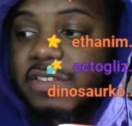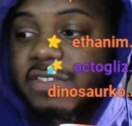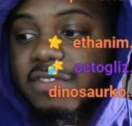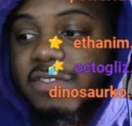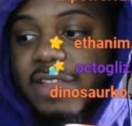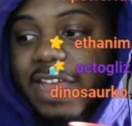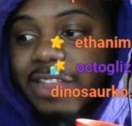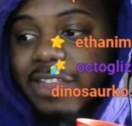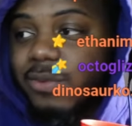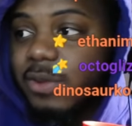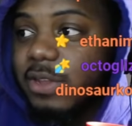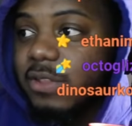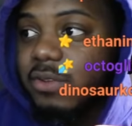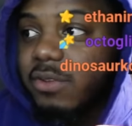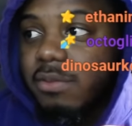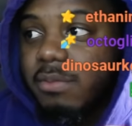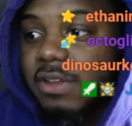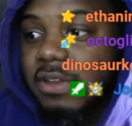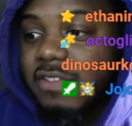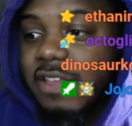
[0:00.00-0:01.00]
not 23
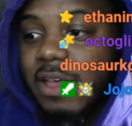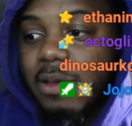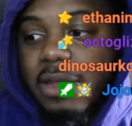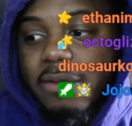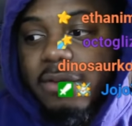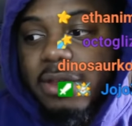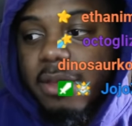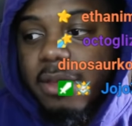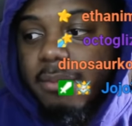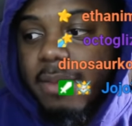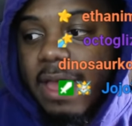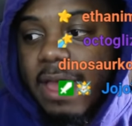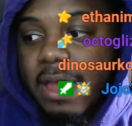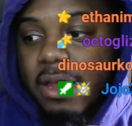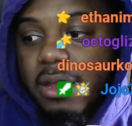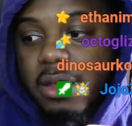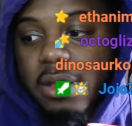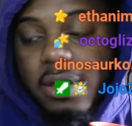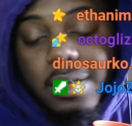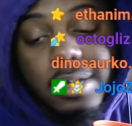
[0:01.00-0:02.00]
minutes. I'll never get back.
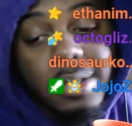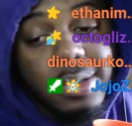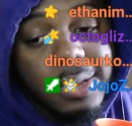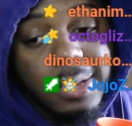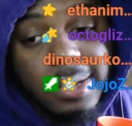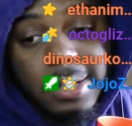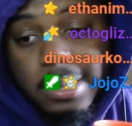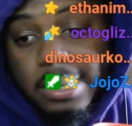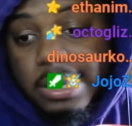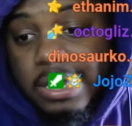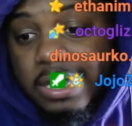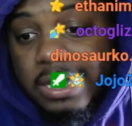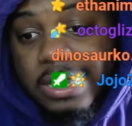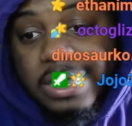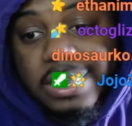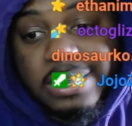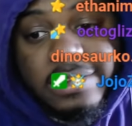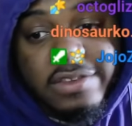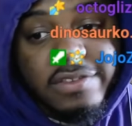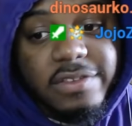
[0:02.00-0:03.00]
Let's
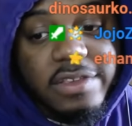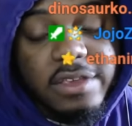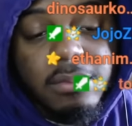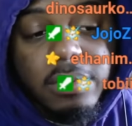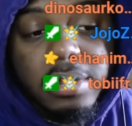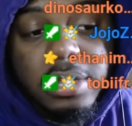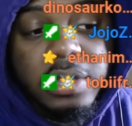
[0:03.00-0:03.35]
just see, bro. Let's